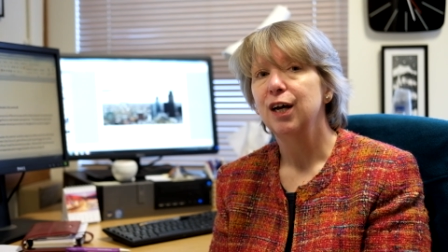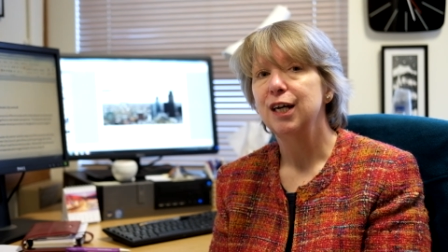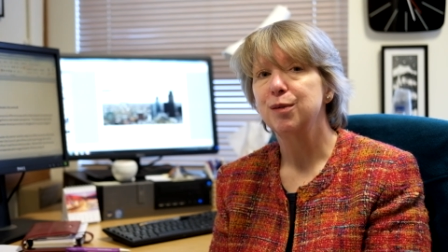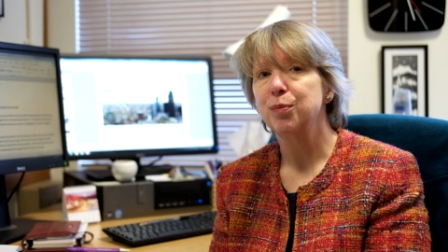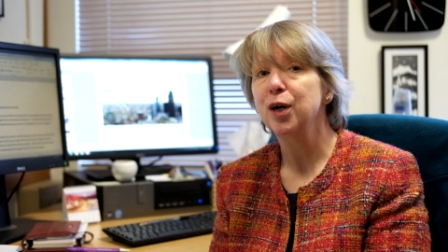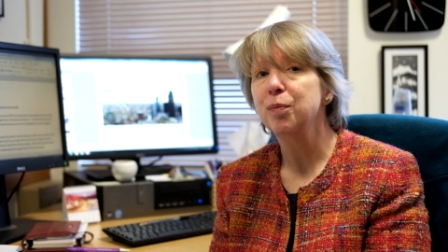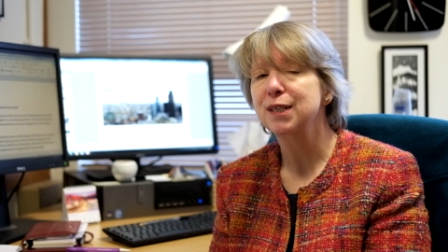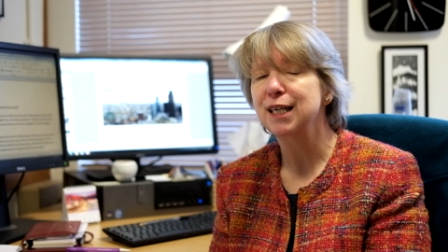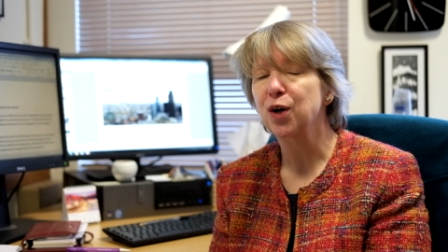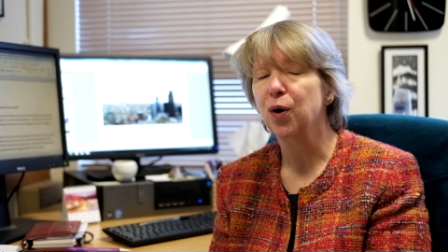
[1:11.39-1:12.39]
It's
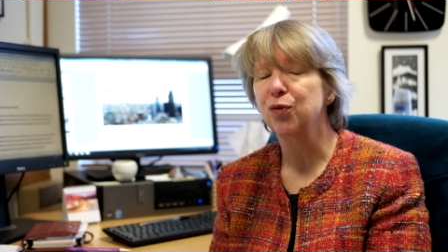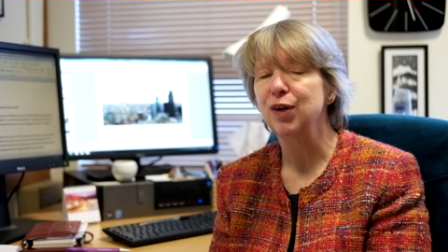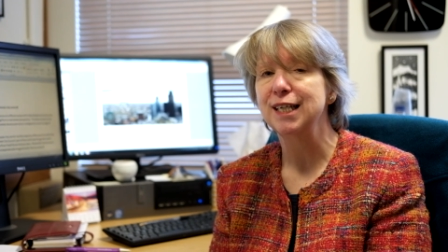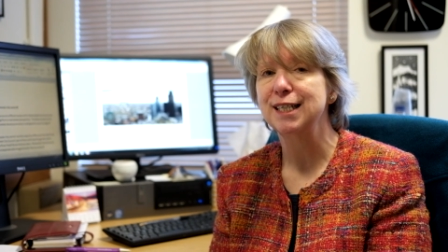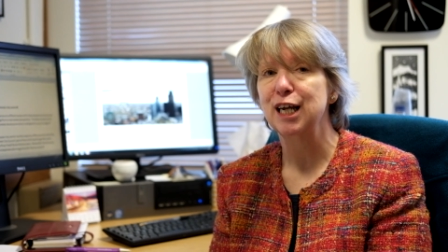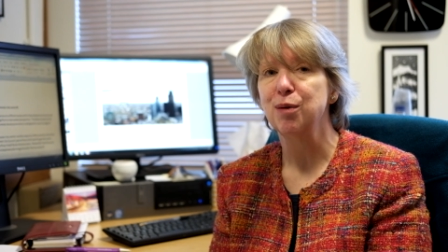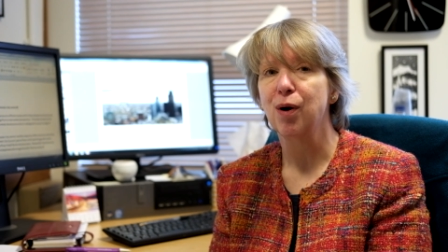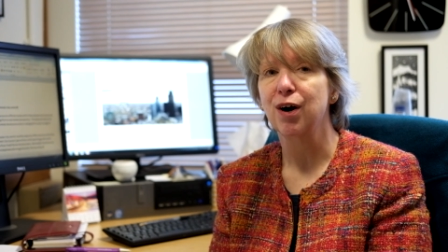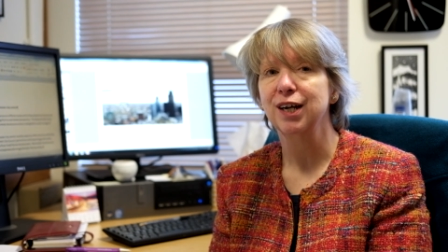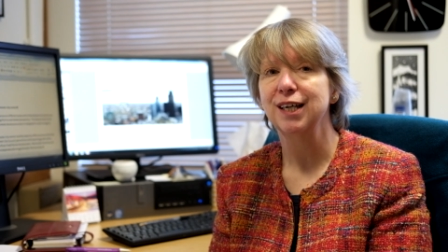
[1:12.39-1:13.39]
purposely called real estate
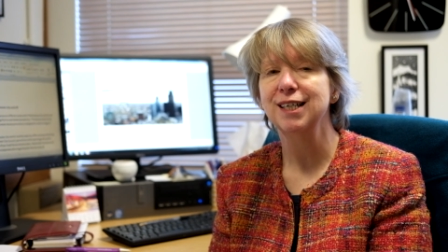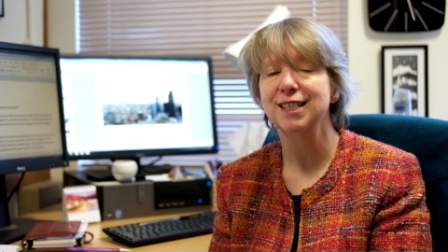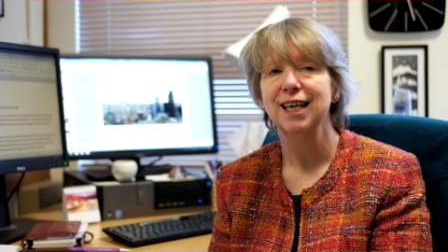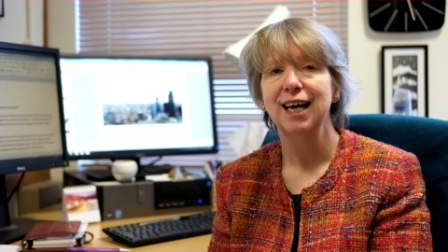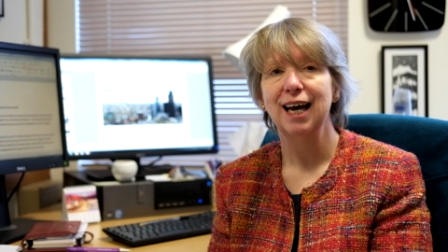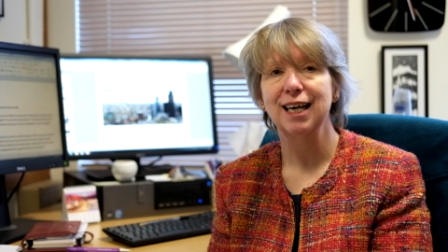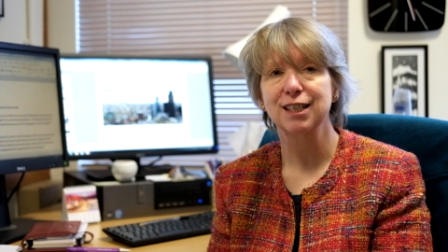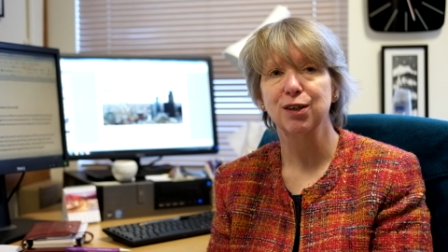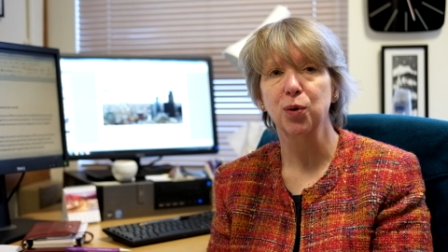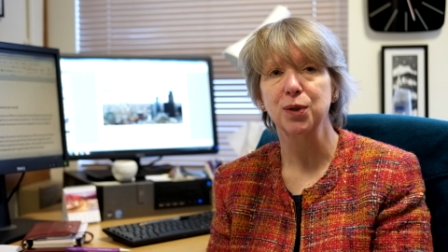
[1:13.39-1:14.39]
markets as a
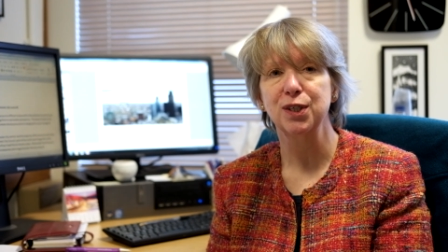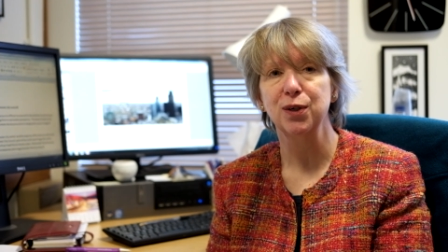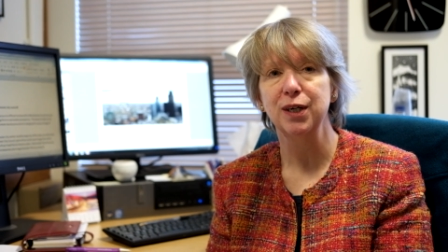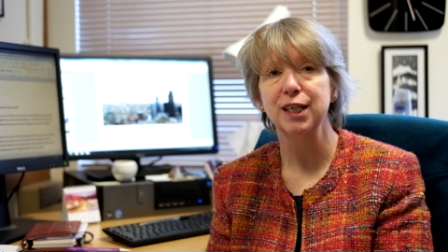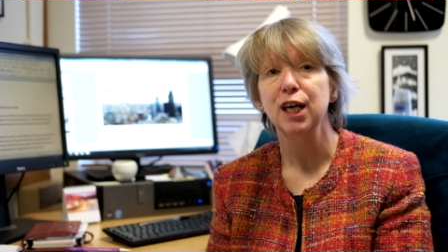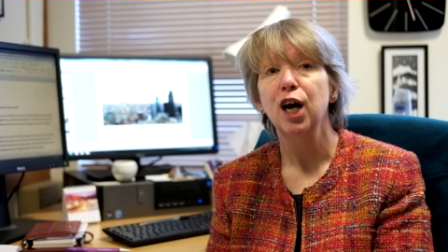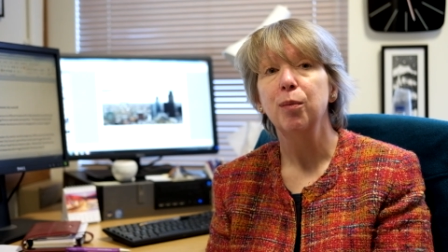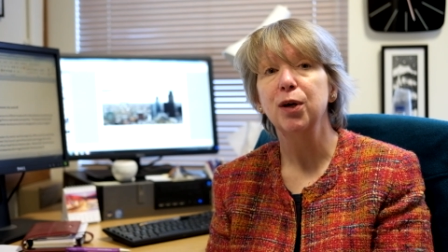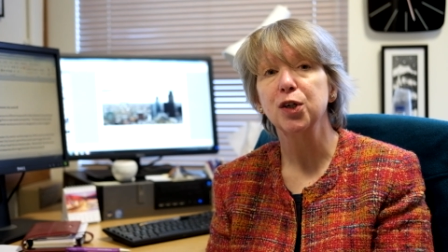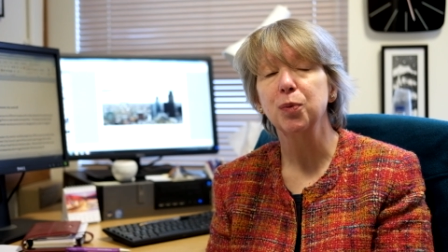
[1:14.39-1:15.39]
course unit
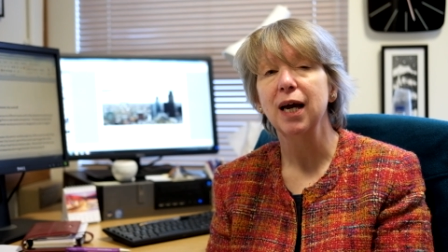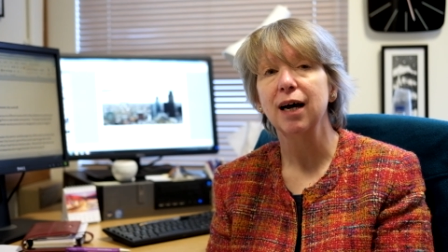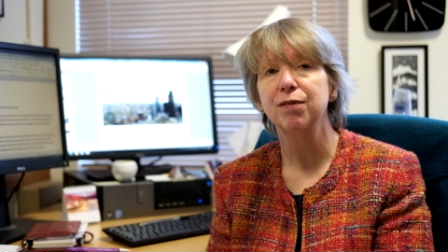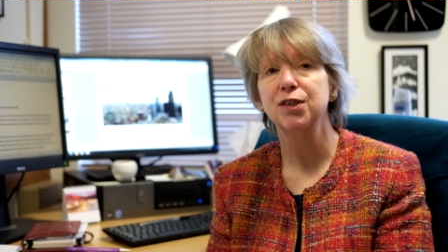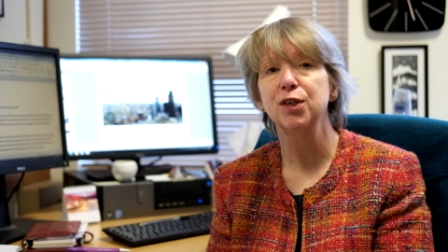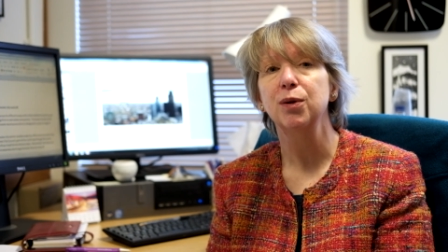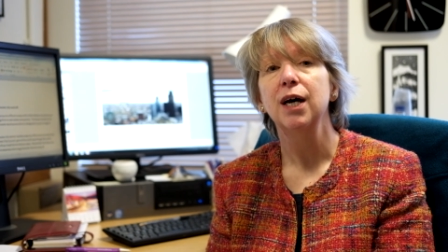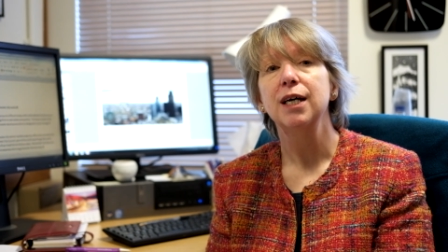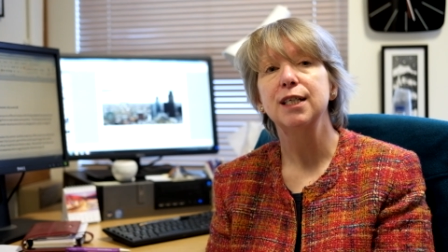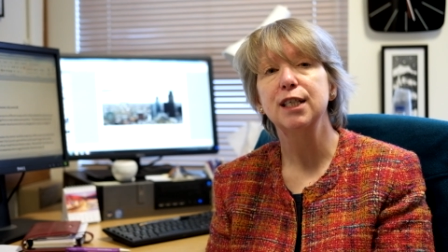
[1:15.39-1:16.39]
because we have to
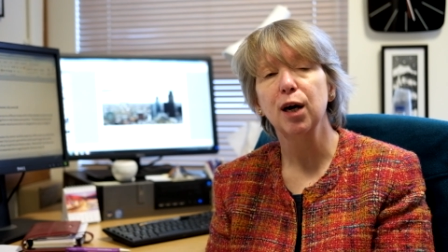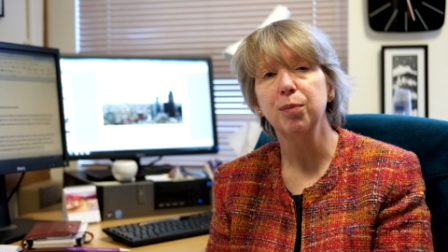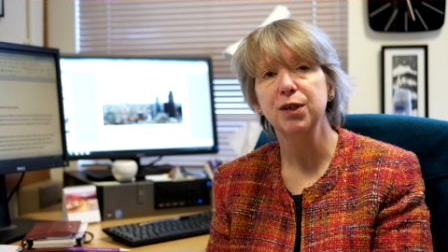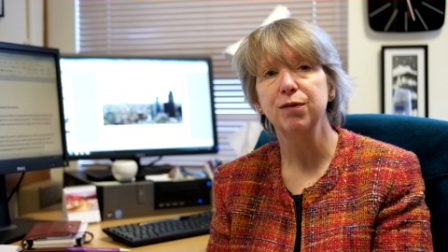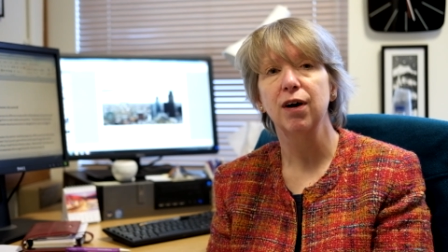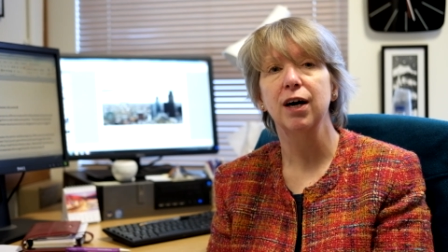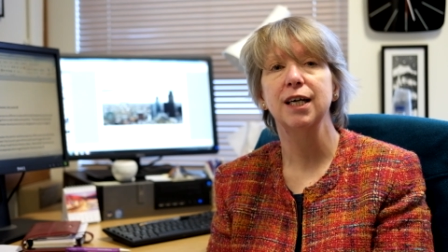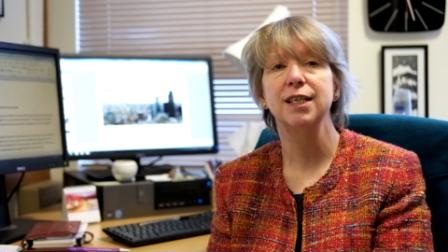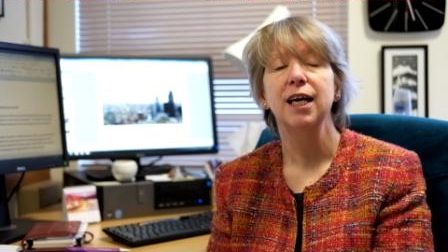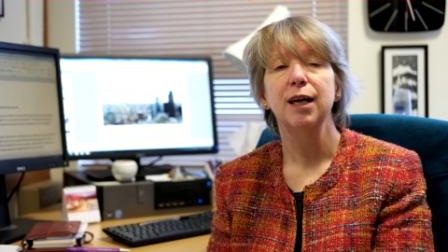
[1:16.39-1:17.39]

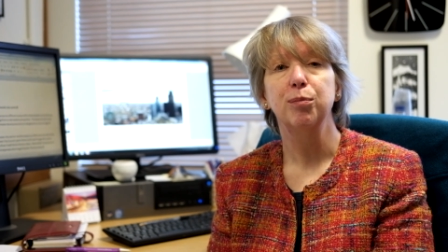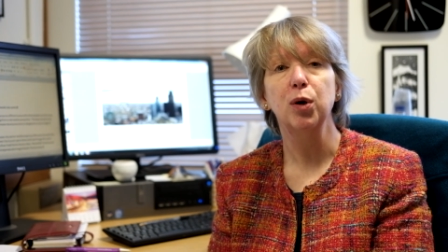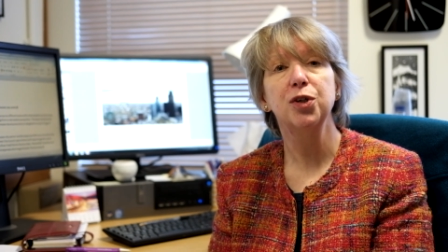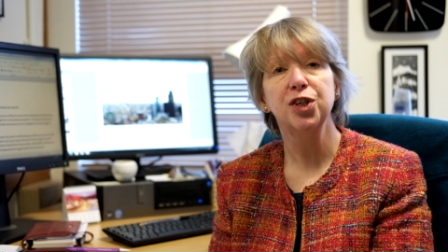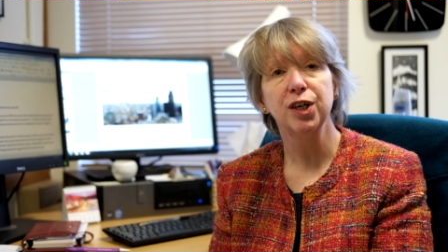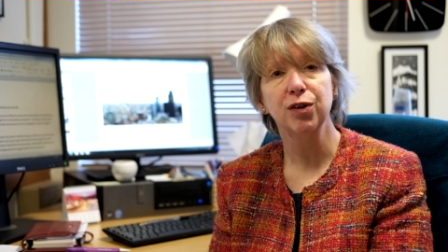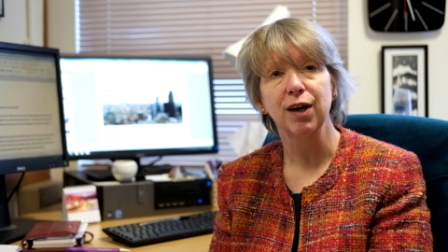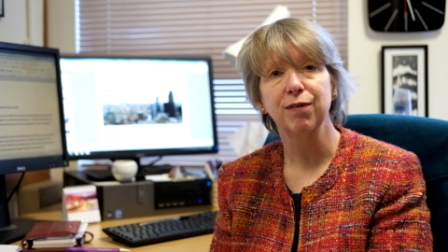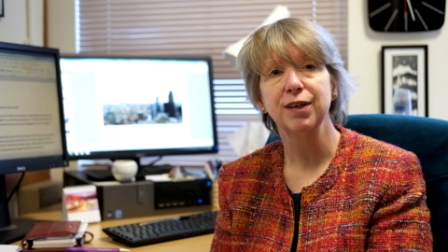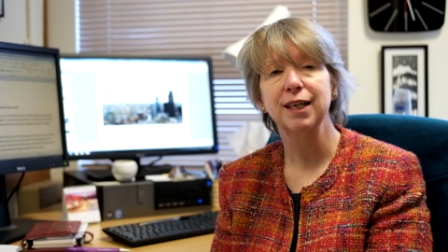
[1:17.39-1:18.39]
subdivide both
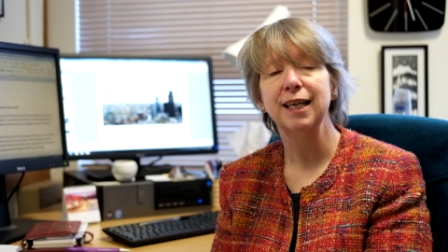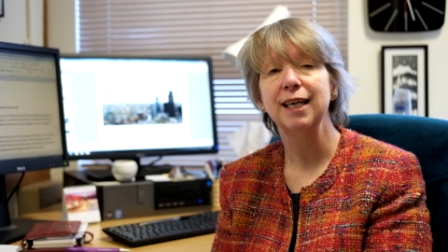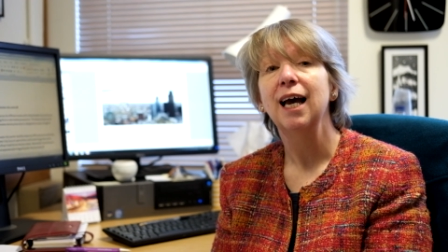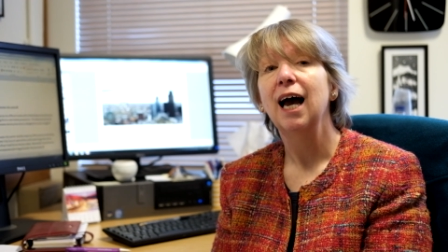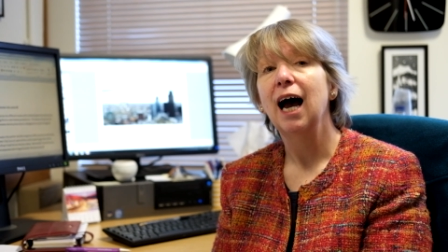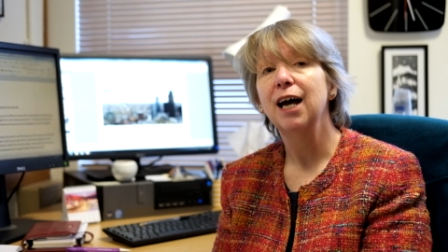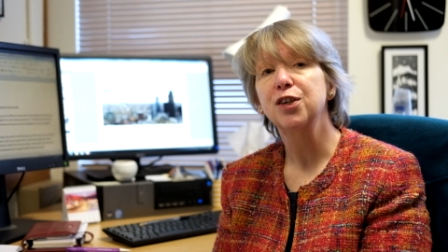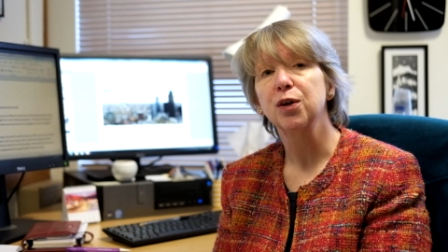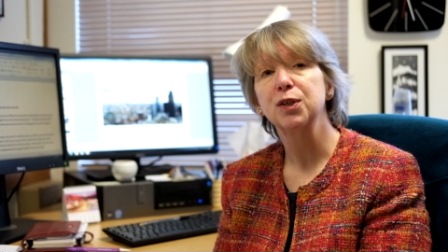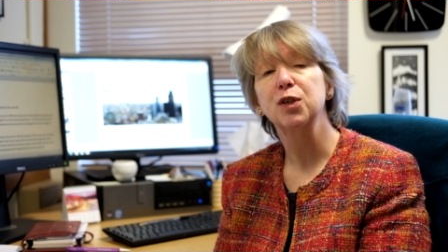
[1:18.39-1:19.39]
geographically and
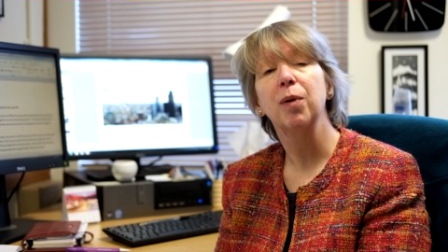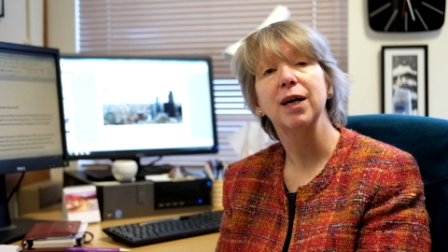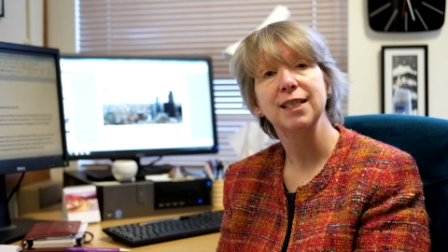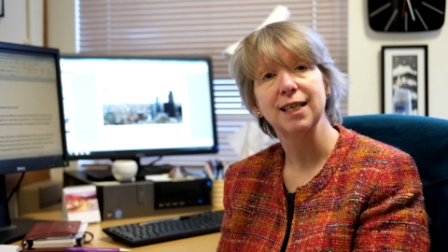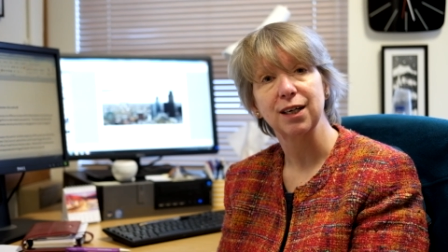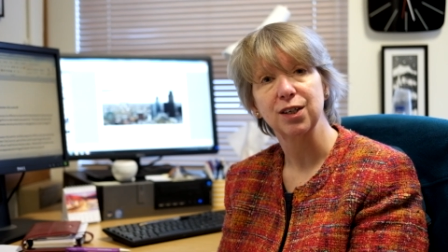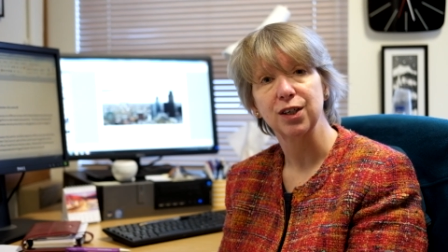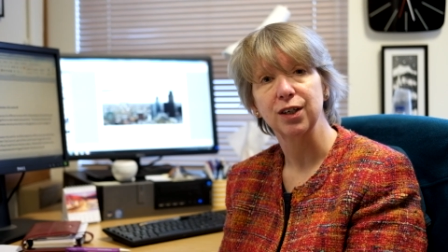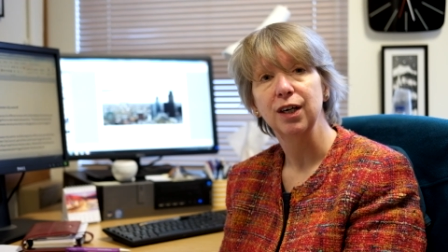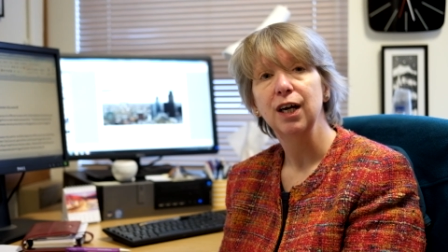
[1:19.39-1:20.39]
also by sector.